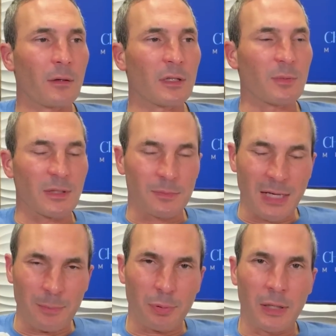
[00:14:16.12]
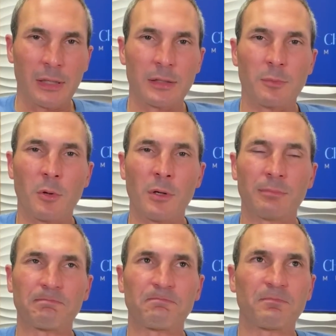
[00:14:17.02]
spent some time praying some
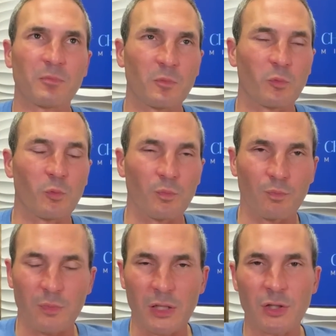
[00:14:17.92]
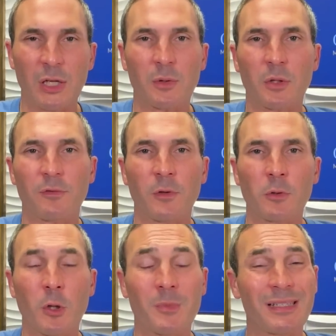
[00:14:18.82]
more. Me and Jake, we go to the
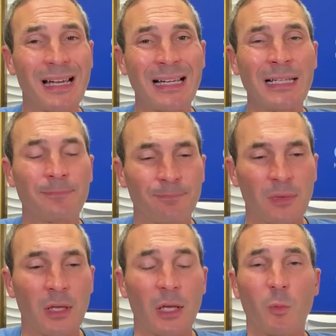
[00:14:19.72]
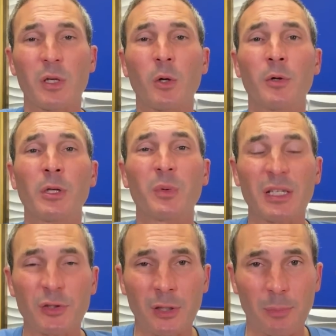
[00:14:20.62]
funeral home at nine. We go in there, we
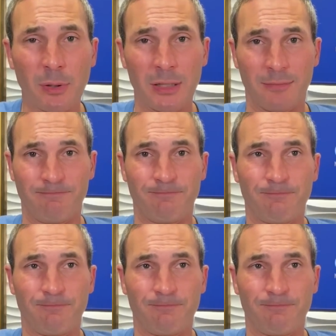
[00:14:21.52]
get started praying.